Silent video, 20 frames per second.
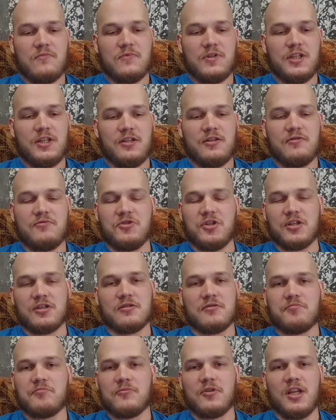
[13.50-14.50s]
did
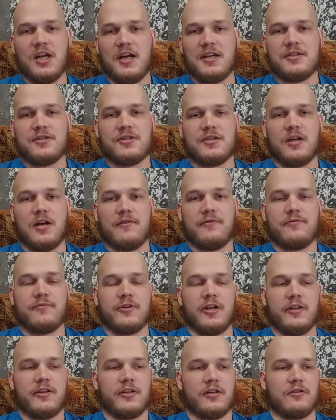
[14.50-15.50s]
just light stuff,
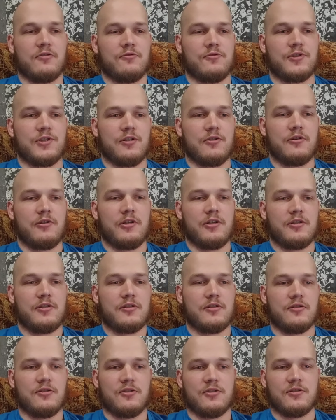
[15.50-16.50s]
nothing too
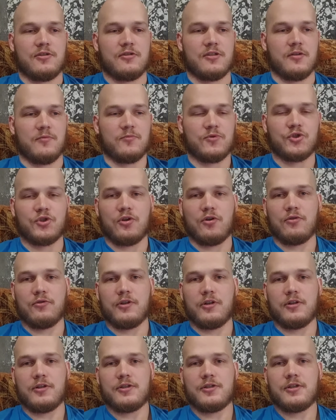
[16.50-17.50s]
serious, just some
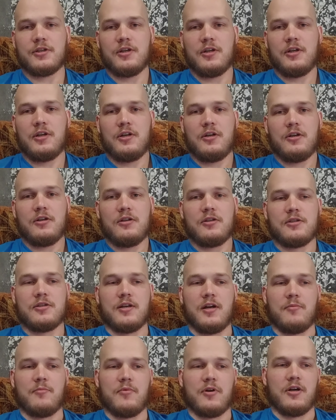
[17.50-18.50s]
shoulders,
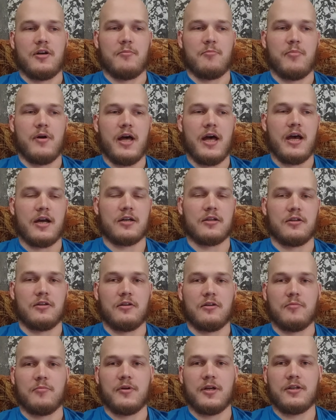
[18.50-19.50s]
some uh, back a
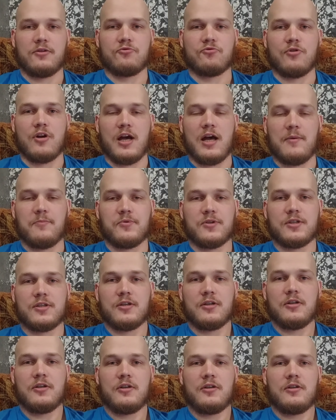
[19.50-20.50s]
little bit,
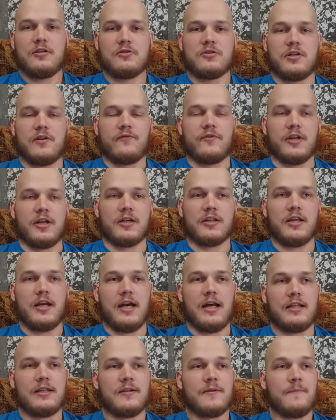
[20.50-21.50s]
traps, stuff like
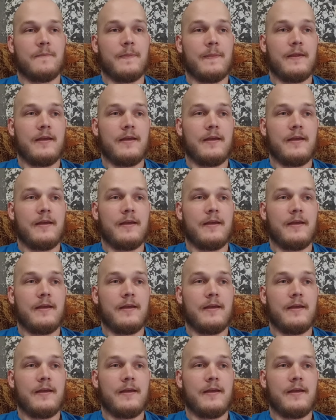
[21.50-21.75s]
that.